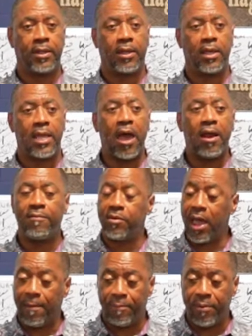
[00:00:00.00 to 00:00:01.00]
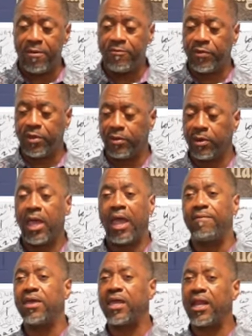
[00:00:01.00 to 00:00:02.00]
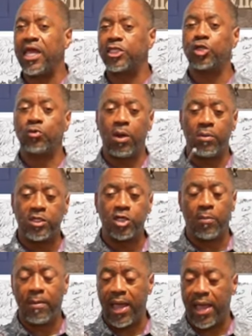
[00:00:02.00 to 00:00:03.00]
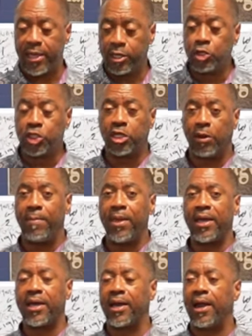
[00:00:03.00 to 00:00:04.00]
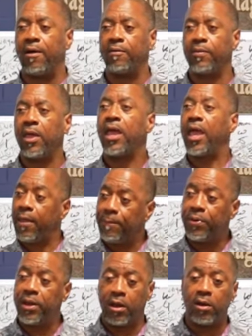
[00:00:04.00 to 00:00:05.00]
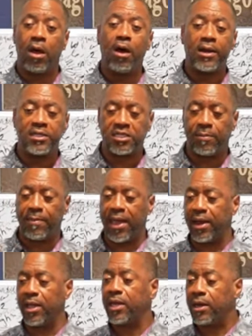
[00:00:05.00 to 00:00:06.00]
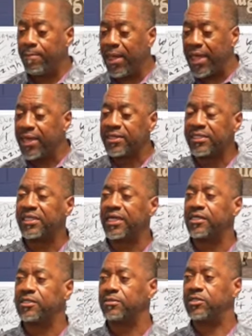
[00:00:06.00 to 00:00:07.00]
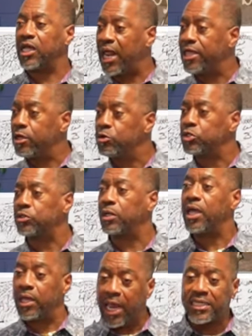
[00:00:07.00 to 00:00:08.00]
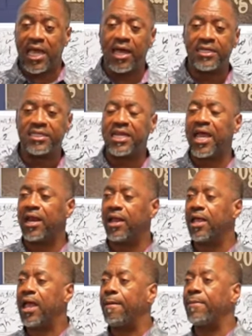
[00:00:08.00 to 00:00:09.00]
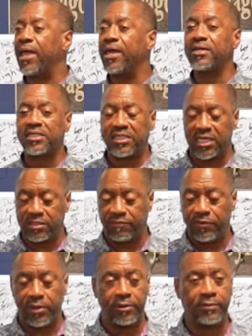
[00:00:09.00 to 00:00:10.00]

Y'all don't even know I pray for you. If he let you went with your mind, you should have been cut off. He put down the heart of somebody to make intercession, just like Yahushua. That's how I understand it. I made intercession for you.